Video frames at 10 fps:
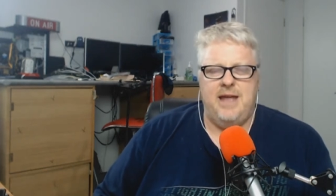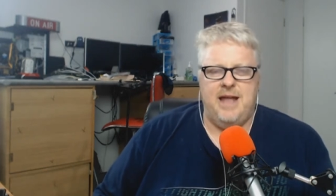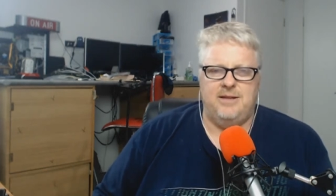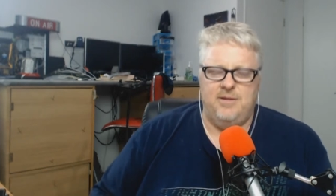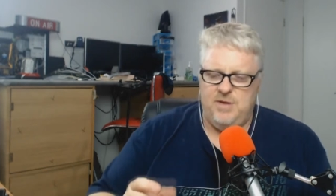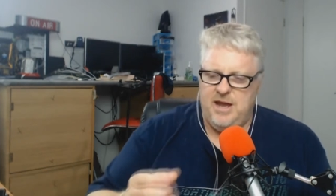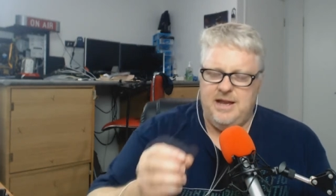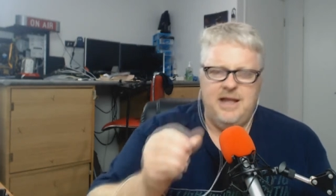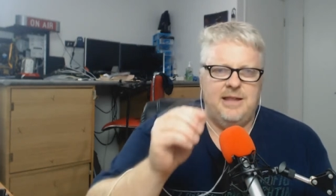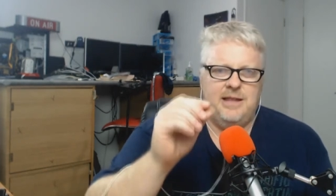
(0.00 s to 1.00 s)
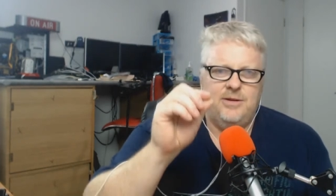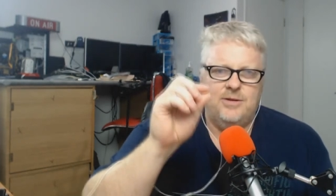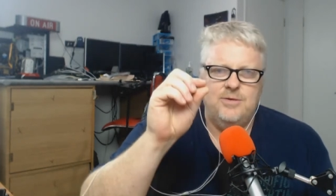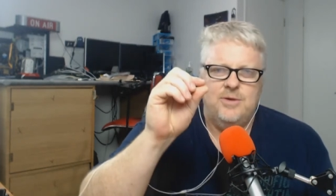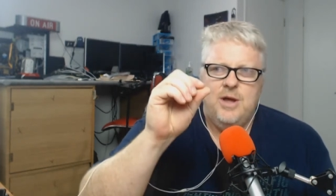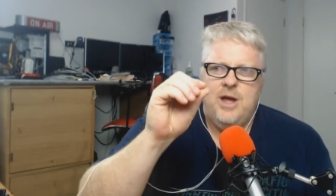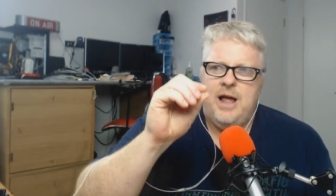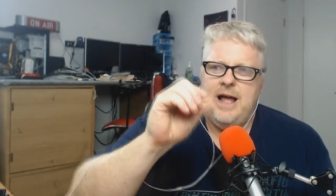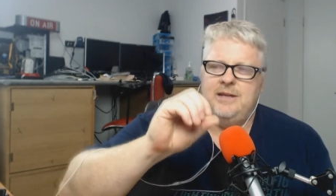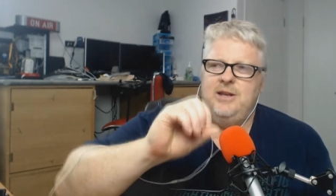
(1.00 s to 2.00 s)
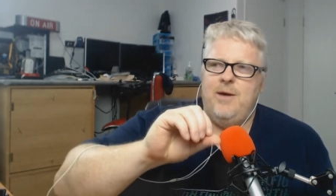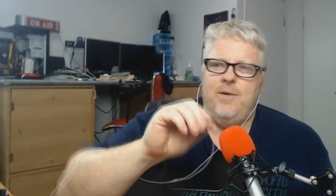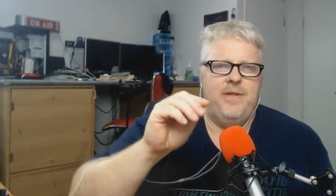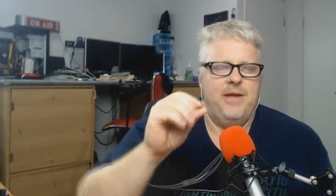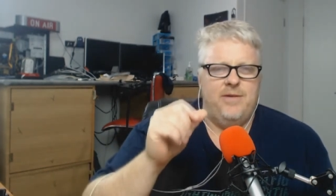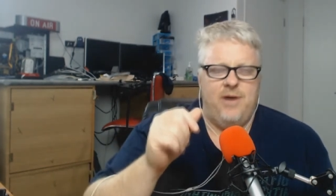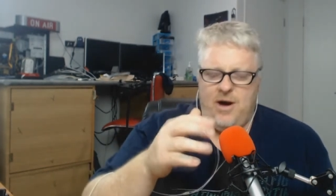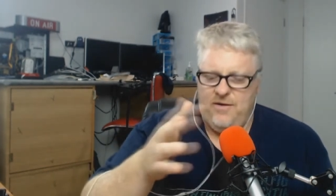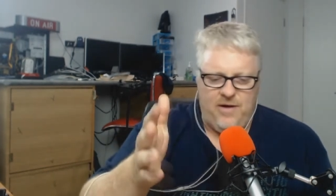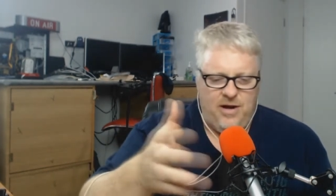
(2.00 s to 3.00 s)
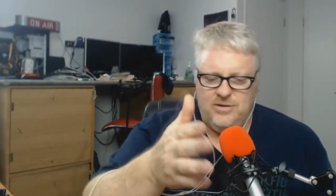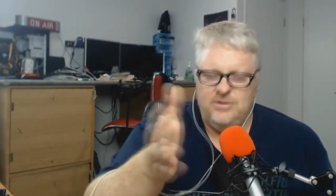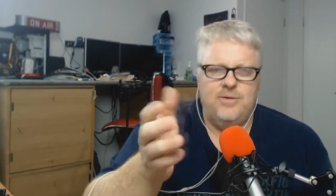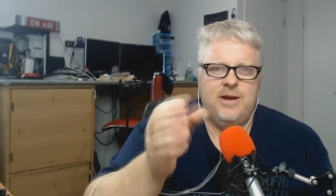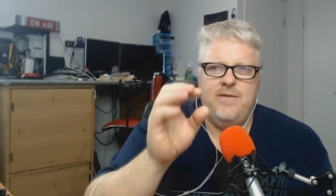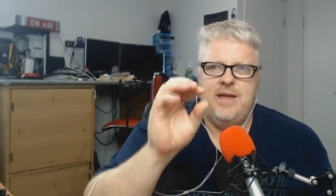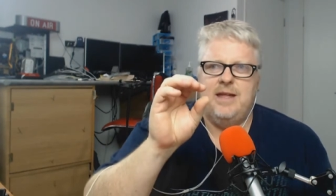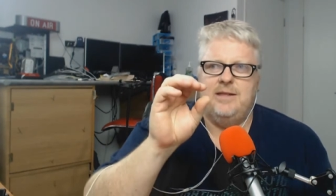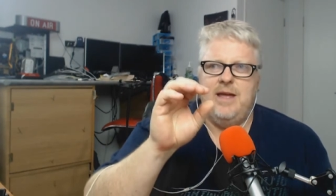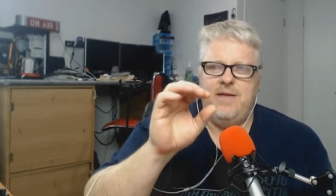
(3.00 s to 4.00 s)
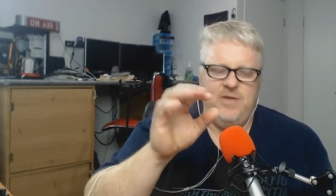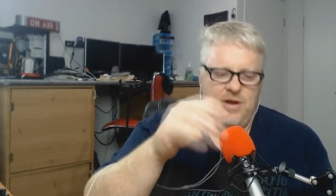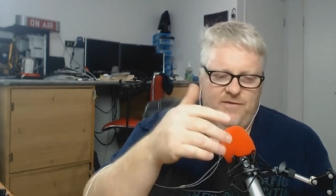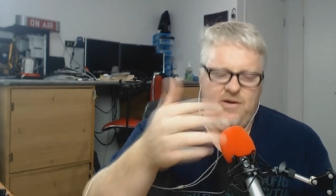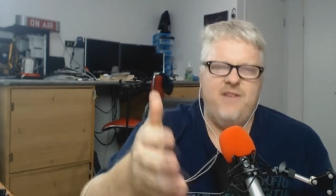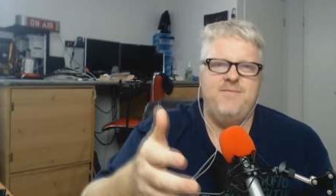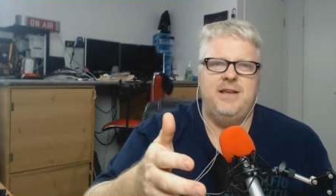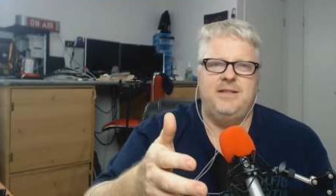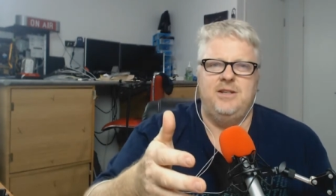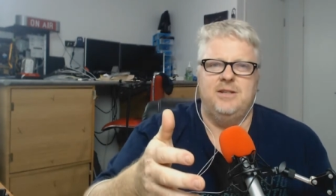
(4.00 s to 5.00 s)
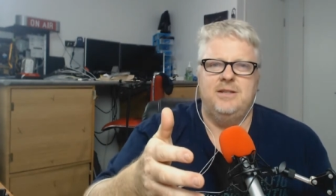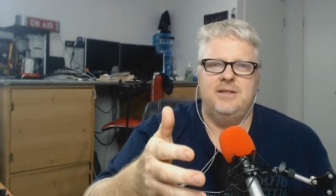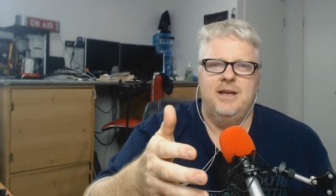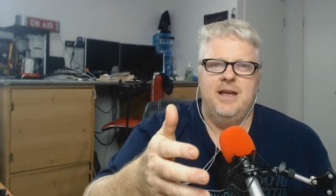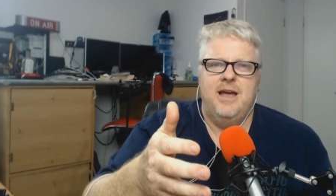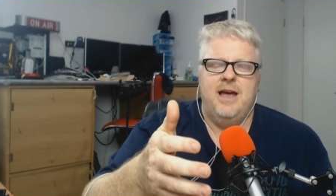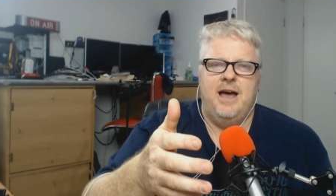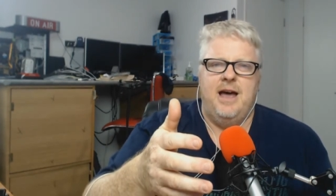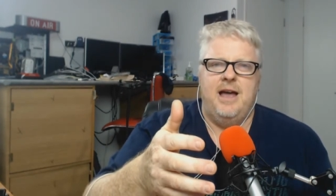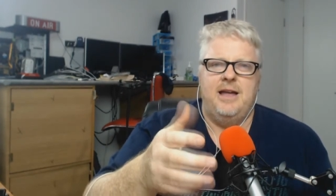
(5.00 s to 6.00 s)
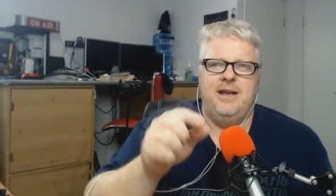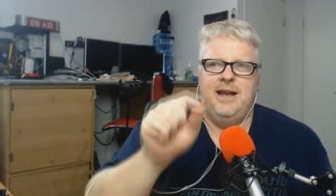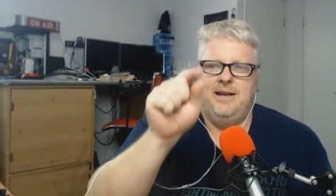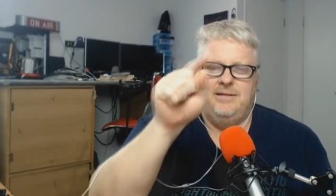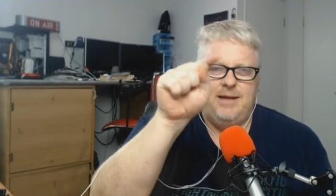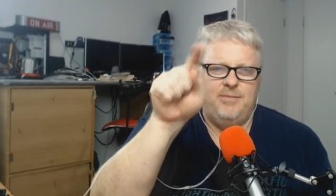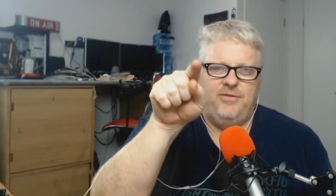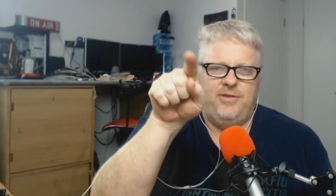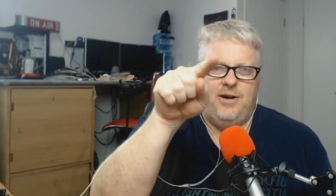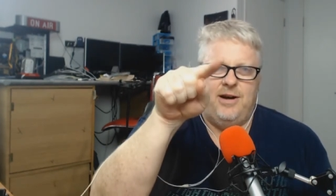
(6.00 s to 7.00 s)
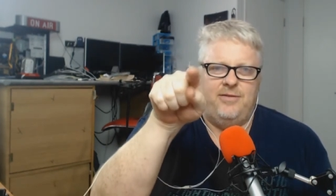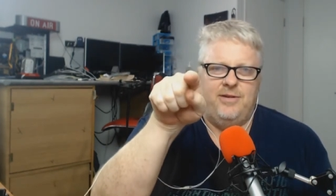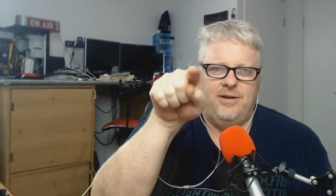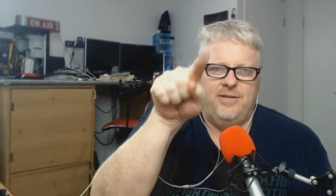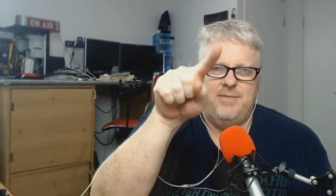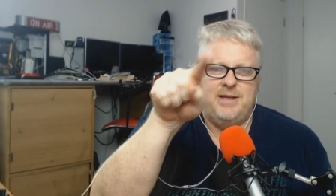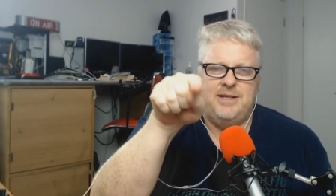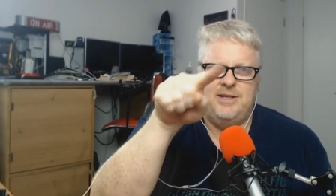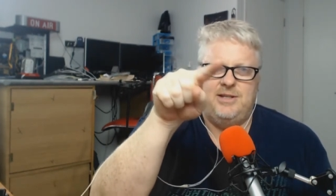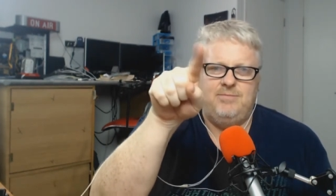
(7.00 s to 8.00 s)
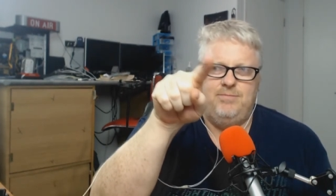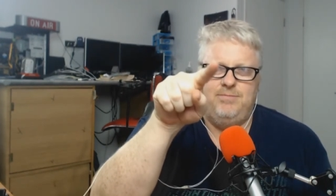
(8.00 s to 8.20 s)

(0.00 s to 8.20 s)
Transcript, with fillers: down to the you can get the little uh, you know on the iPhones or whatever you get the, if you got five messages uh, you get a little number five on the message